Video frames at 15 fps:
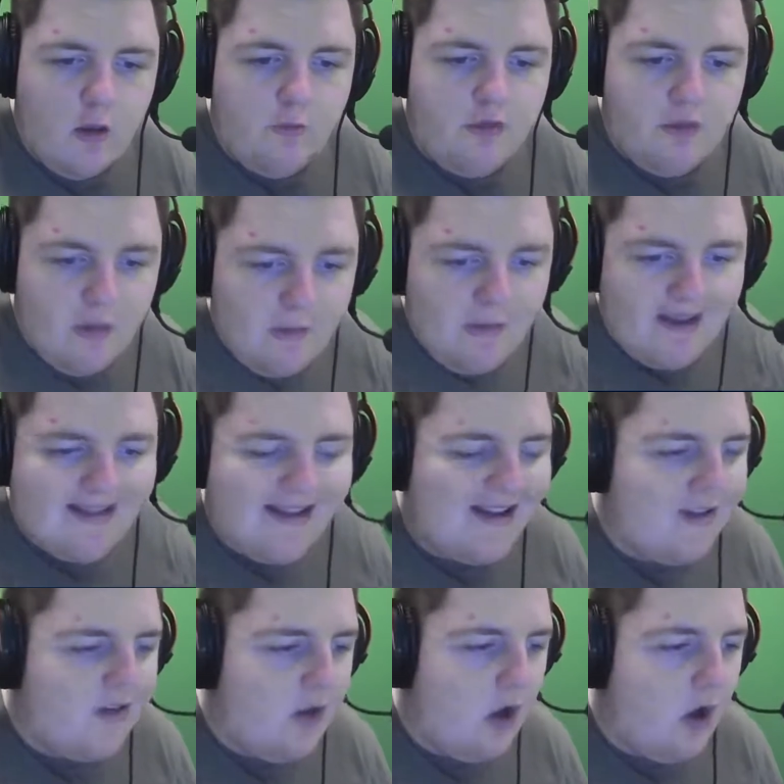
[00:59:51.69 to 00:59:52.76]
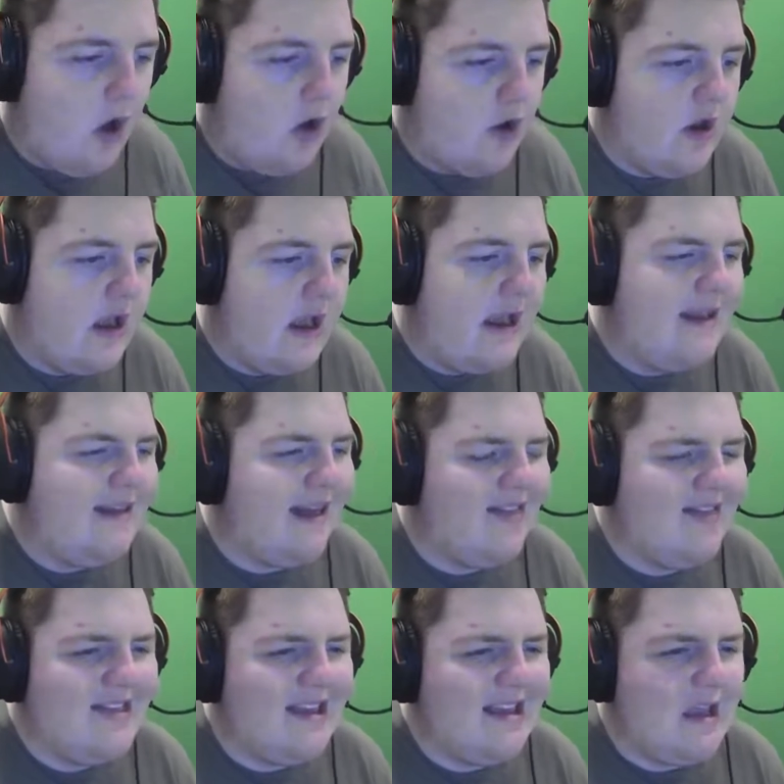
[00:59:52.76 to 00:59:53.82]
3 minutes added on in
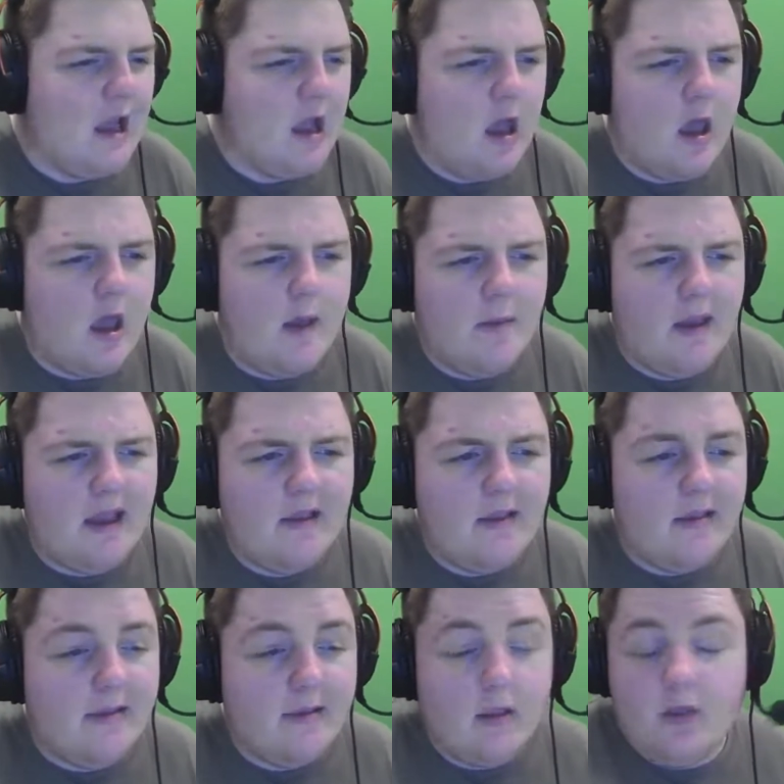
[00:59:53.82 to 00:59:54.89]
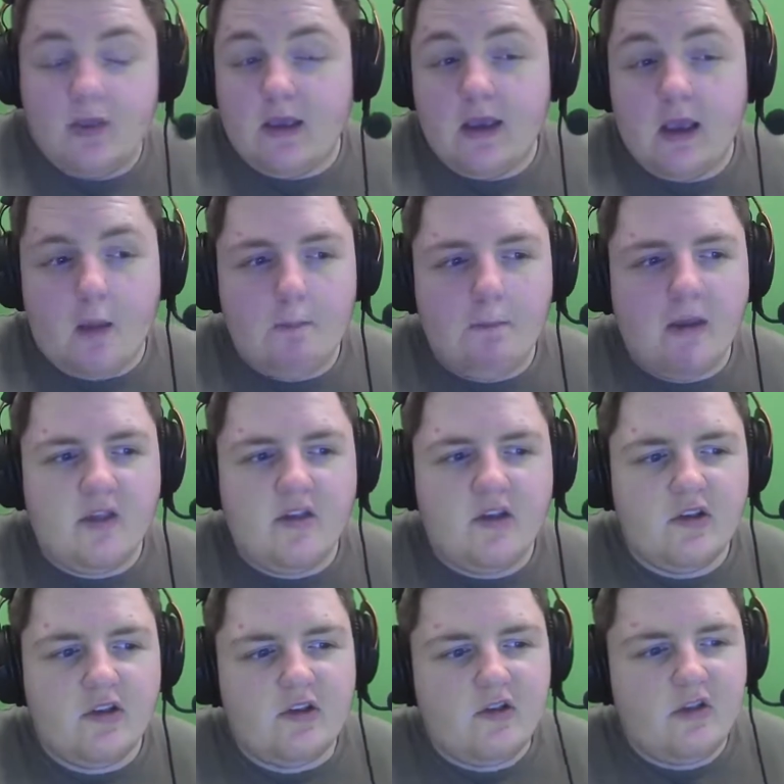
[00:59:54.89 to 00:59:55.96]
the
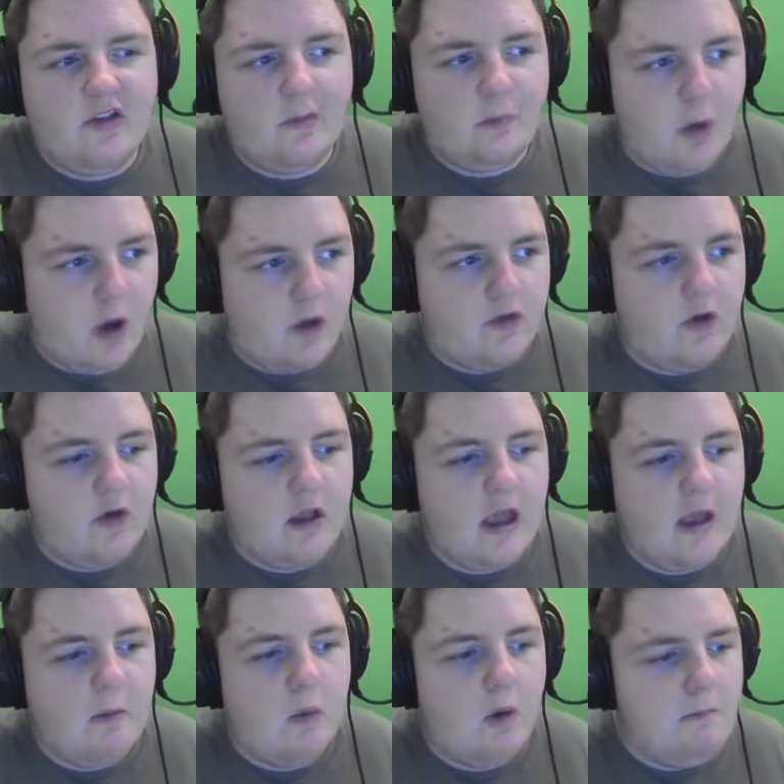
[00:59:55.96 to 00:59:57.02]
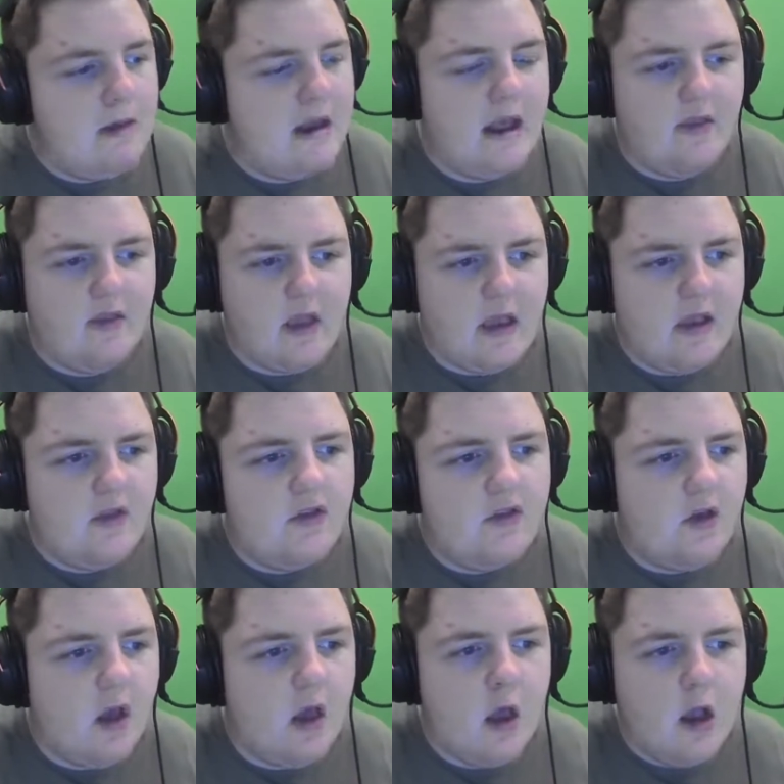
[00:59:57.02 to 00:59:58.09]
Manchester City Porto game. 1 minute in the
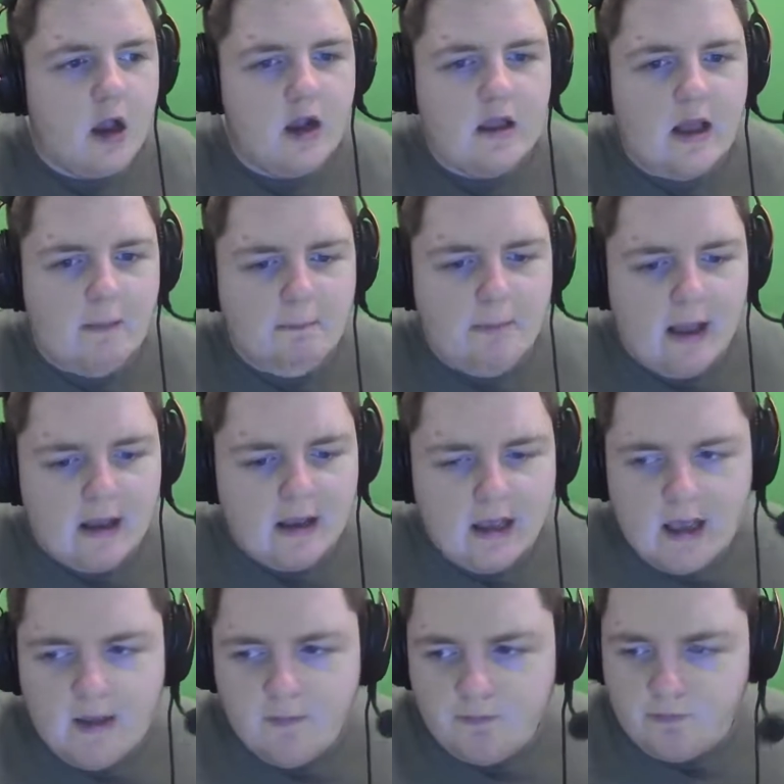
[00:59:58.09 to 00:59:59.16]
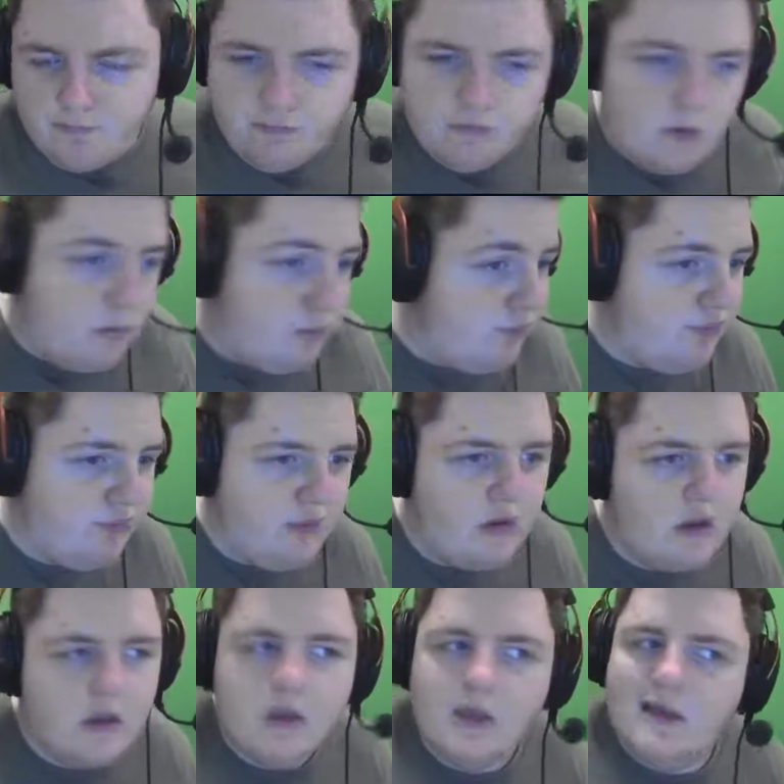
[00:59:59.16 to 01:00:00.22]
Inter Gladbach game.
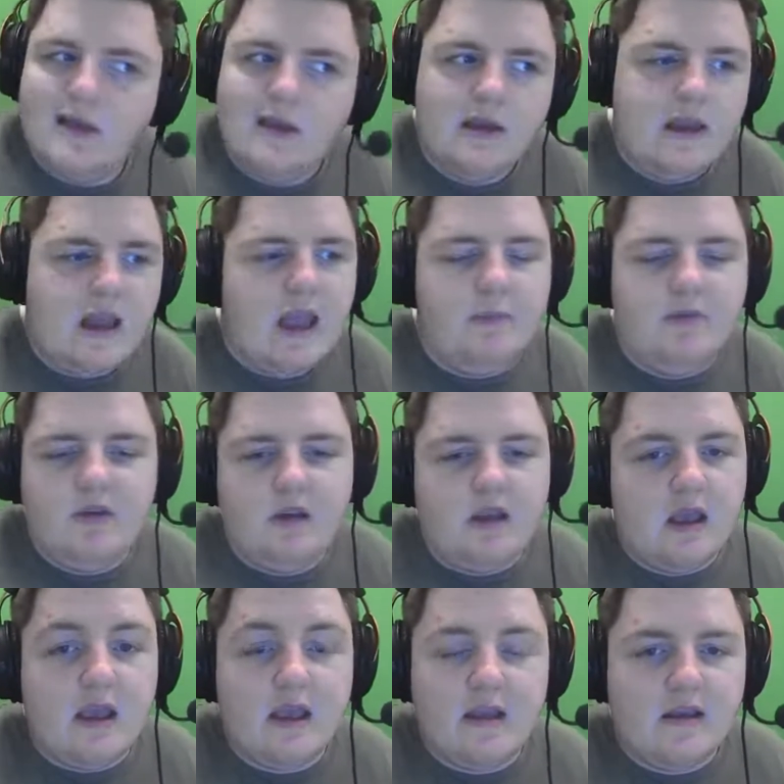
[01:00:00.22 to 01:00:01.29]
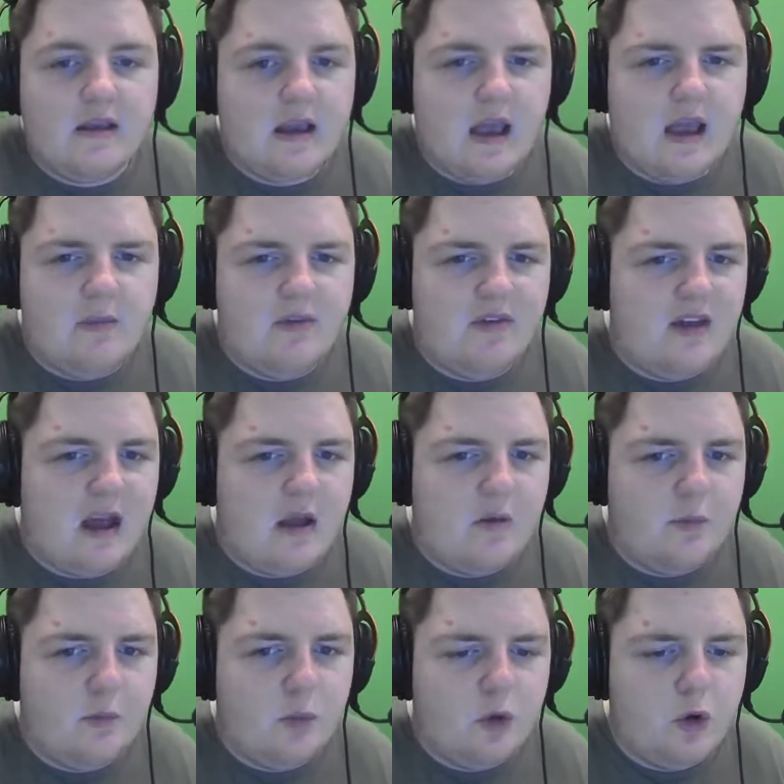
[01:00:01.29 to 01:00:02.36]
games are
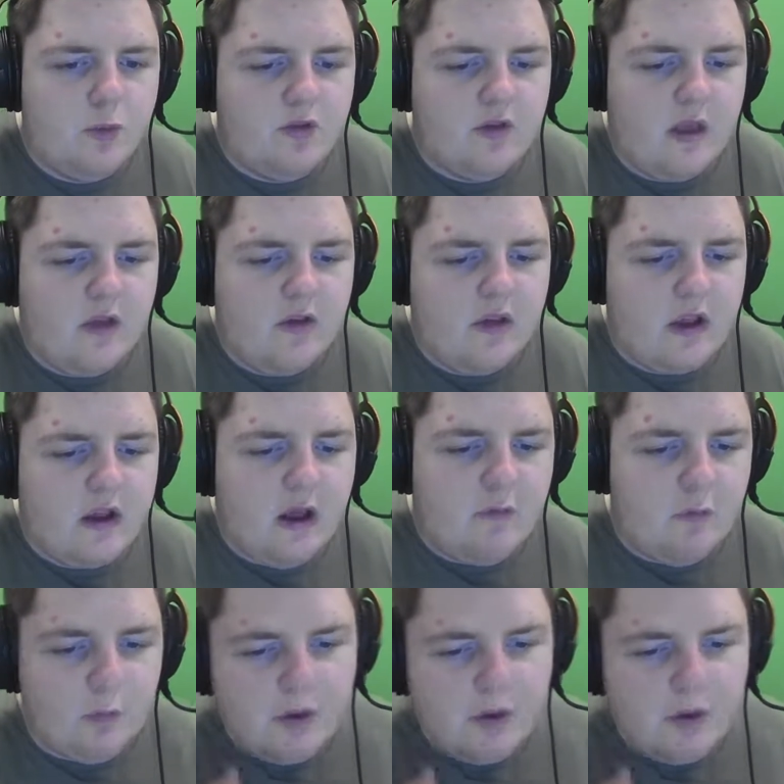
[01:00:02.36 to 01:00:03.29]
now. We'll come to the end of the second half.